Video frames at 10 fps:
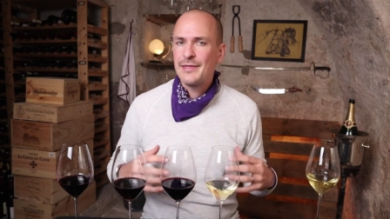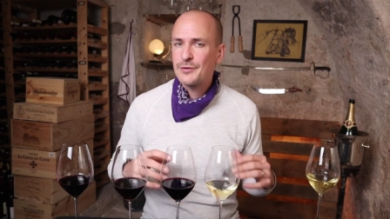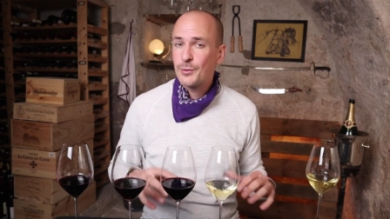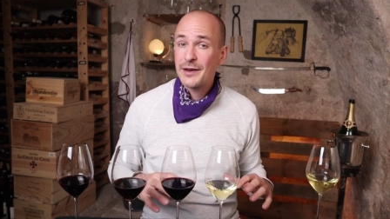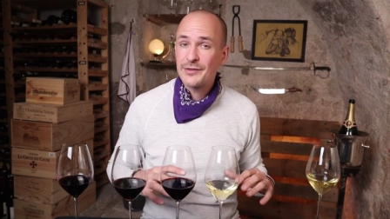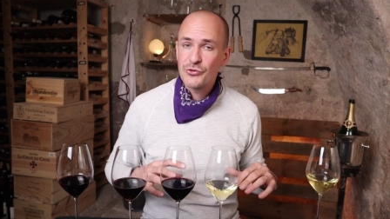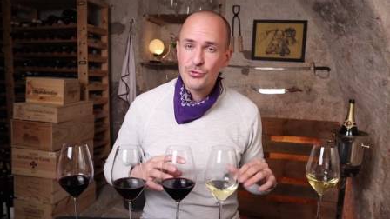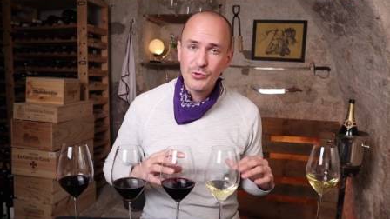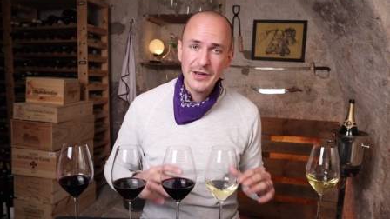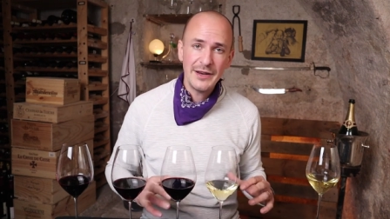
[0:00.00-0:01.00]
This wine
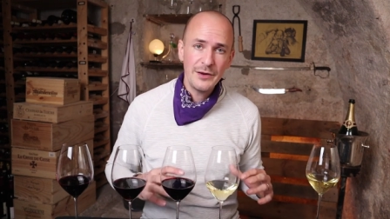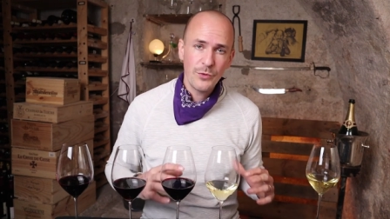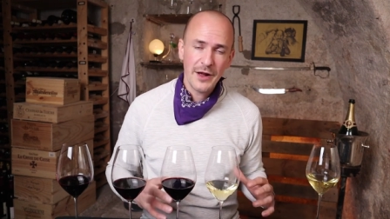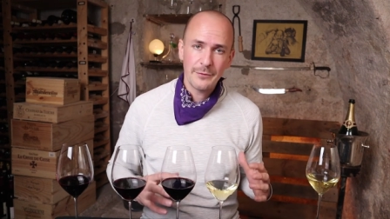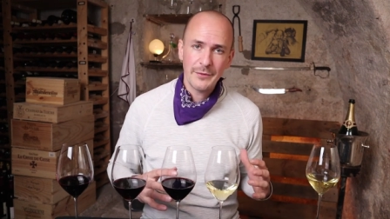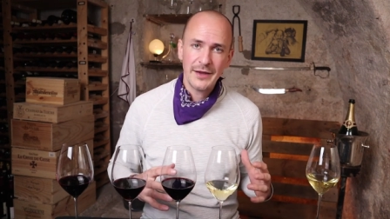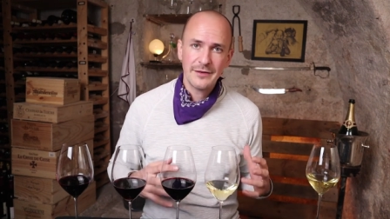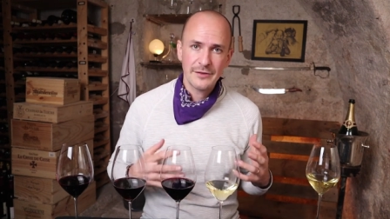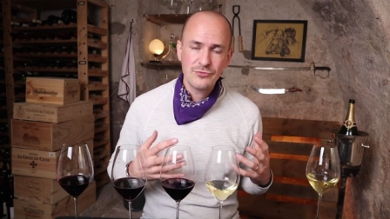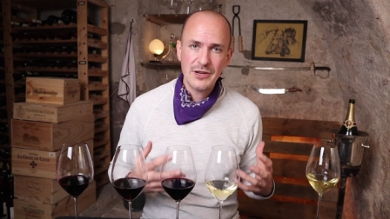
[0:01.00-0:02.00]
is really well
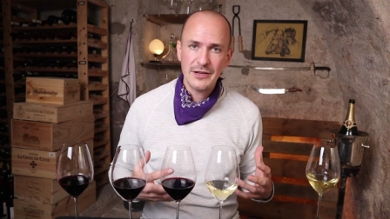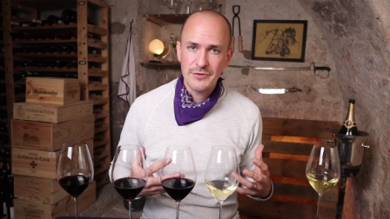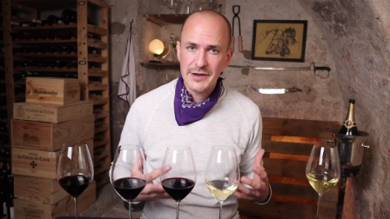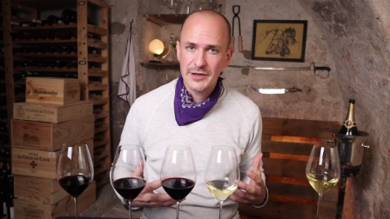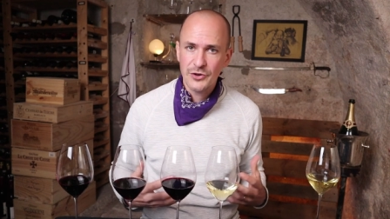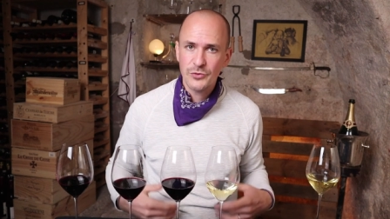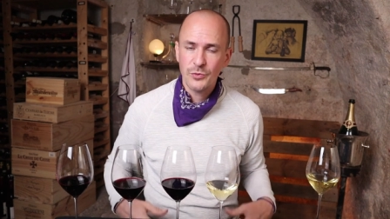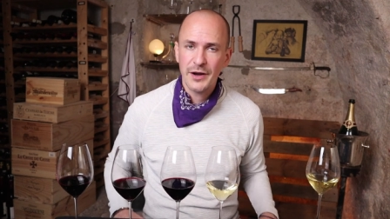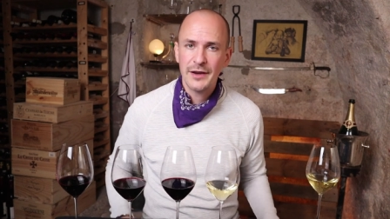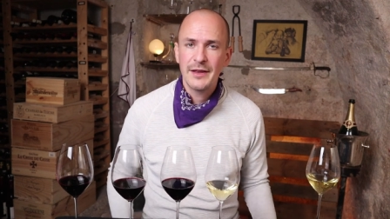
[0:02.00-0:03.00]
made, a really, really good
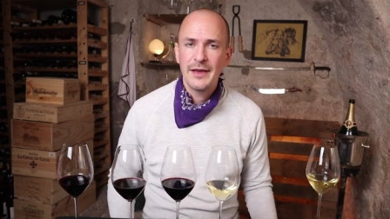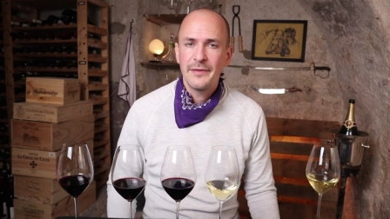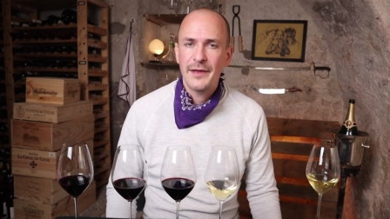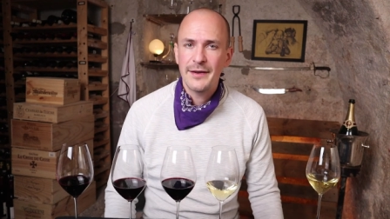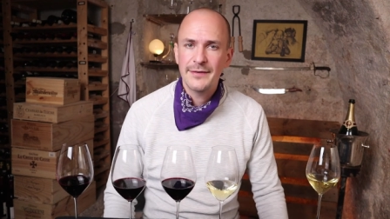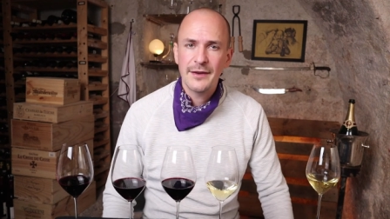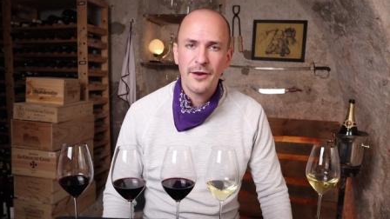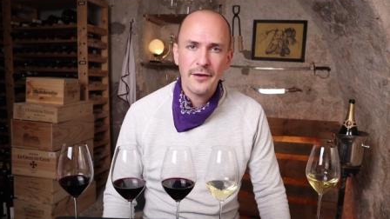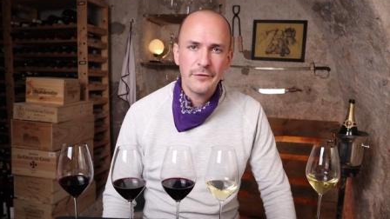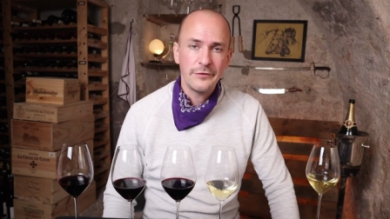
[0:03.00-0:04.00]
wine that is a
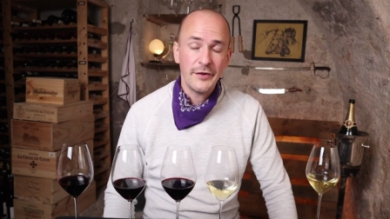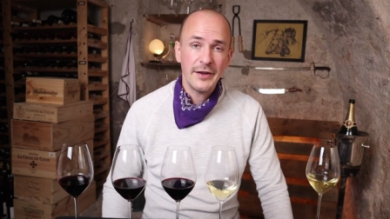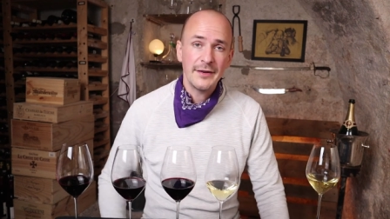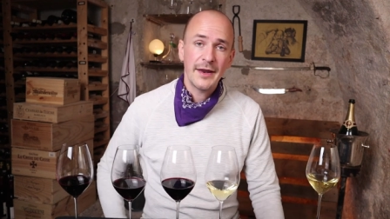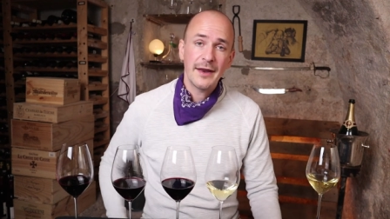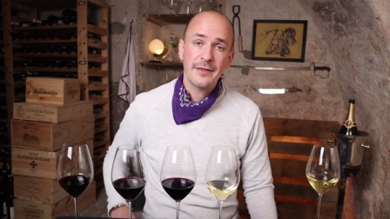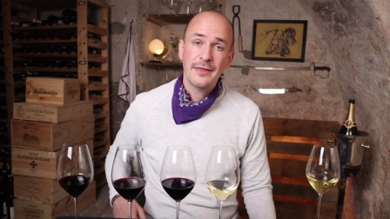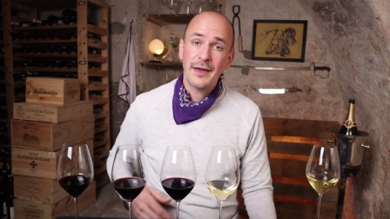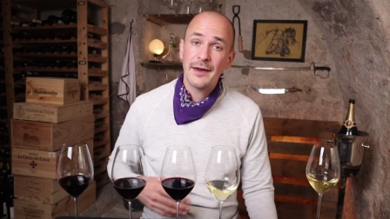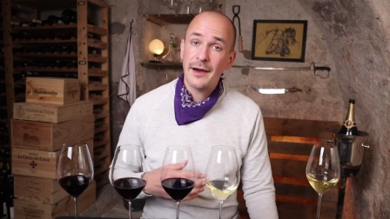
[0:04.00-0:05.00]
lot of fun, and I
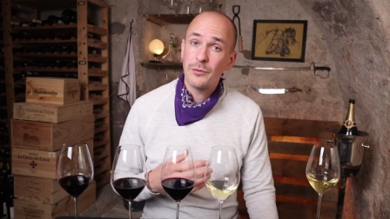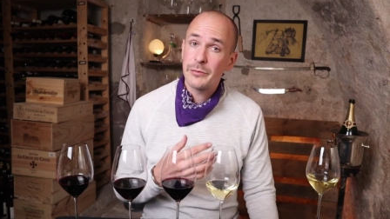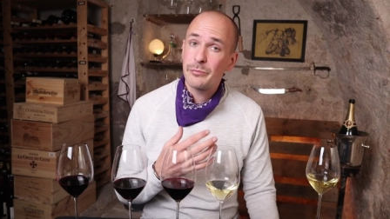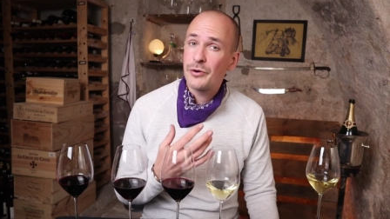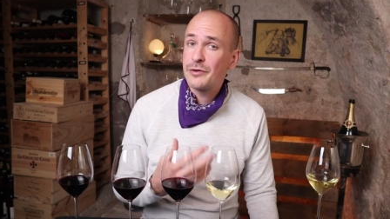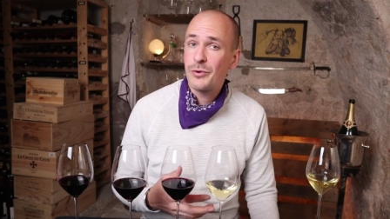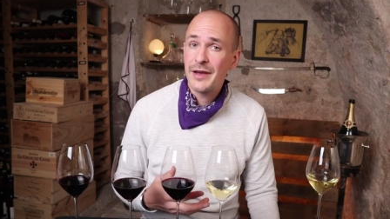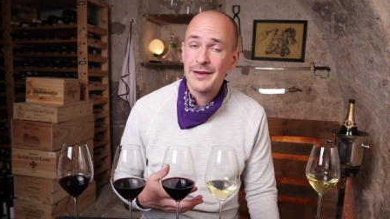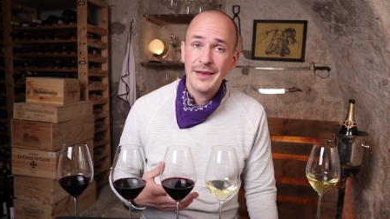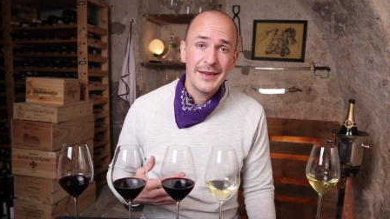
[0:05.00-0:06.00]
think I would put
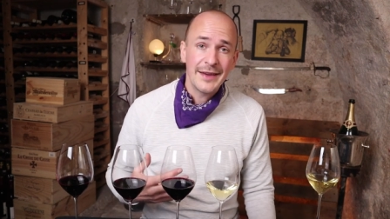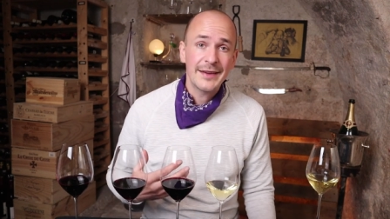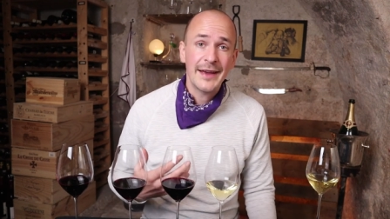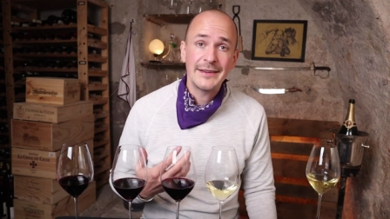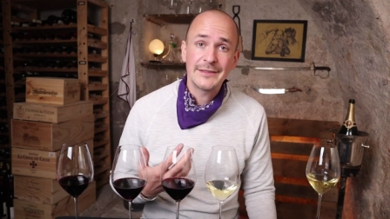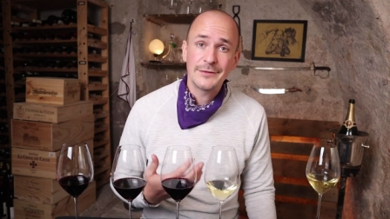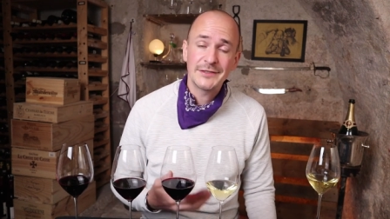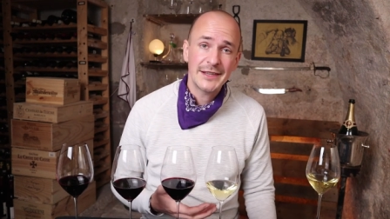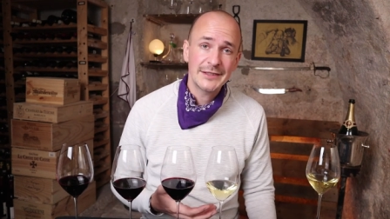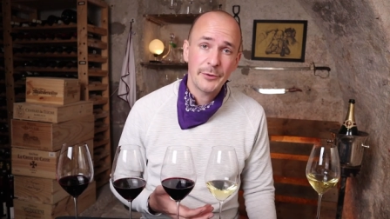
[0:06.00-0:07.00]
away a case of
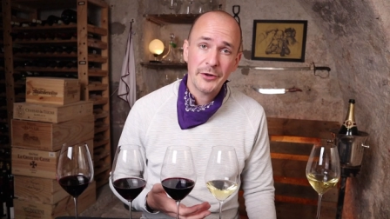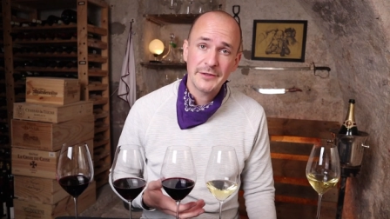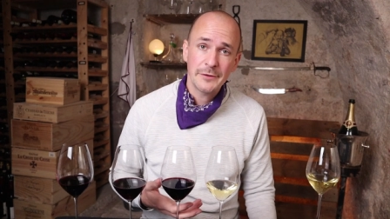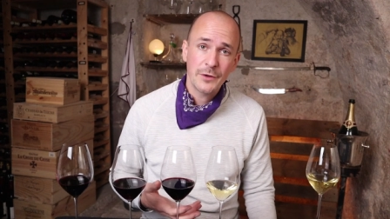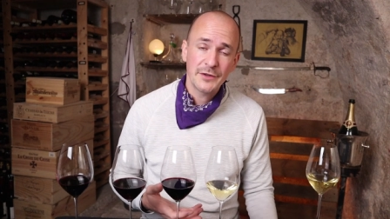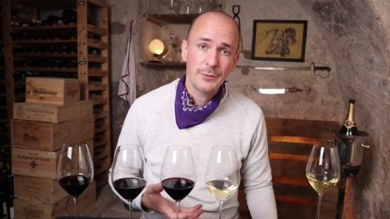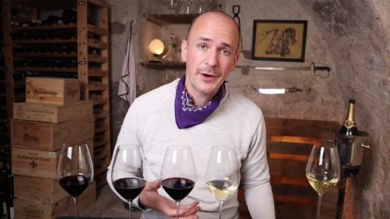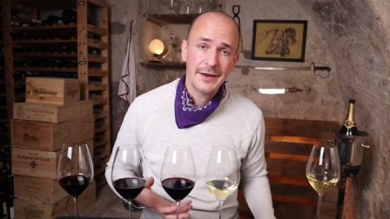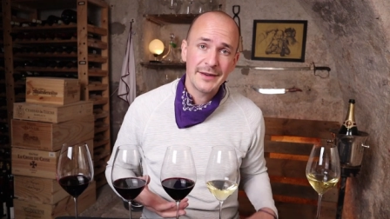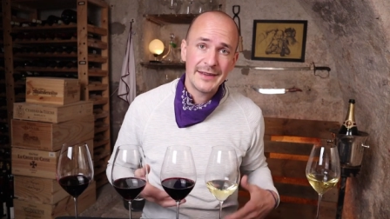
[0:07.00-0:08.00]
six bottles of this
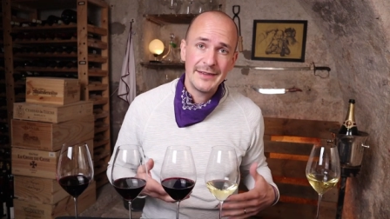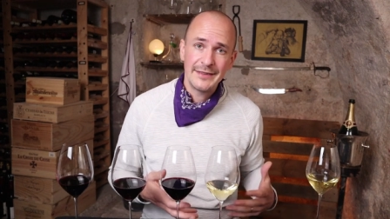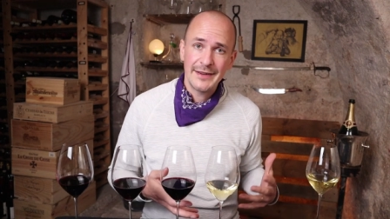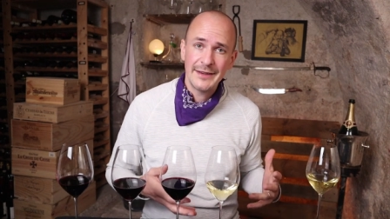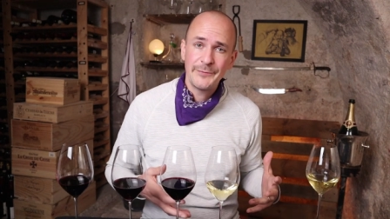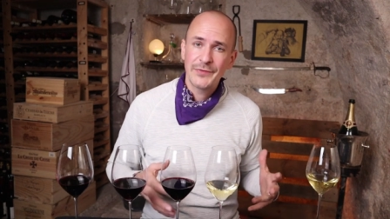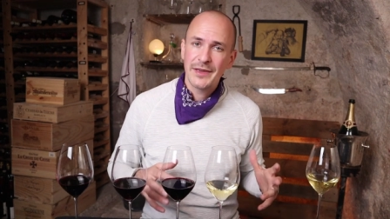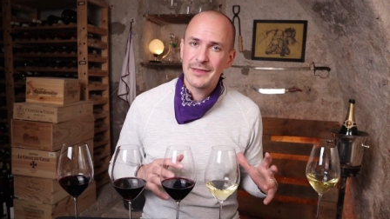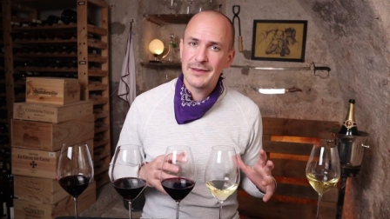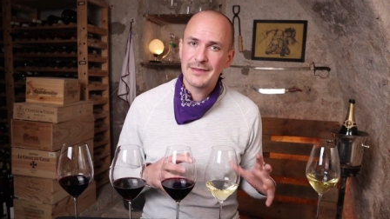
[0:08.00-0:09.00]
wine easily.
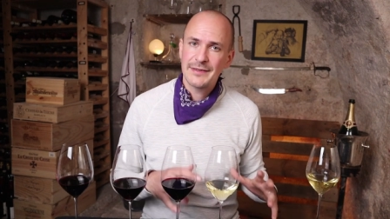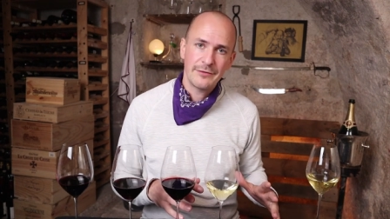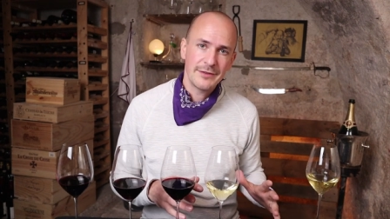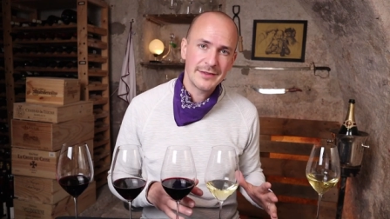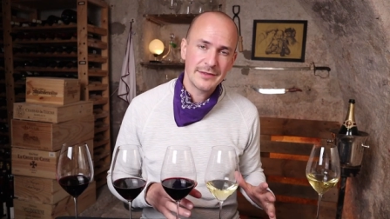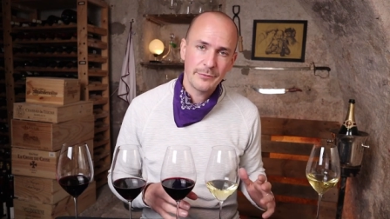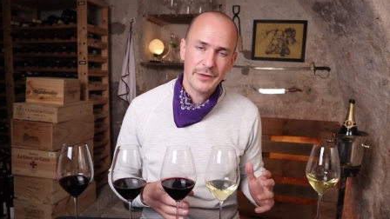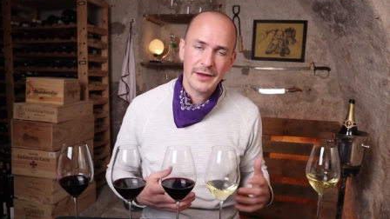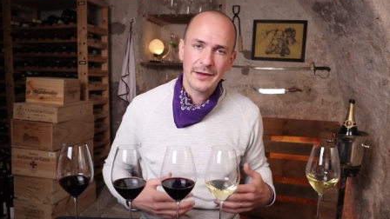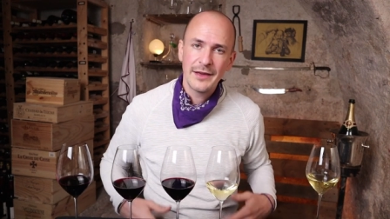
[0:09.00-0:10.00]
This is definitely
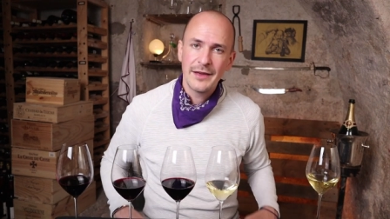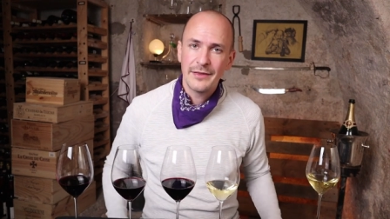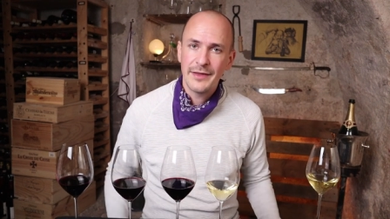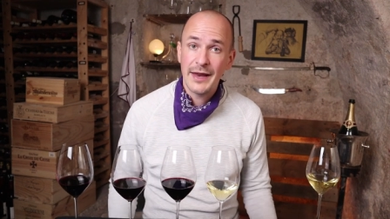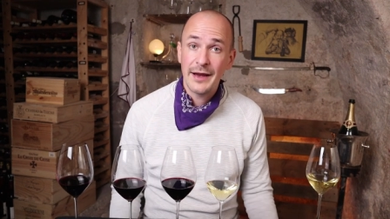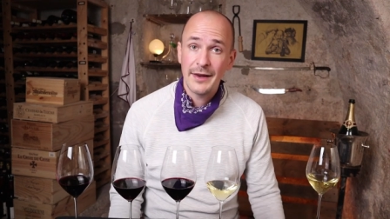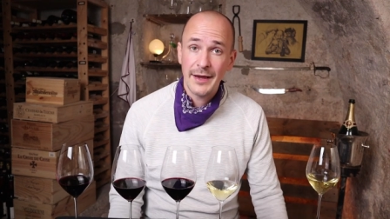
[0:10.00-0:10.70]
something that I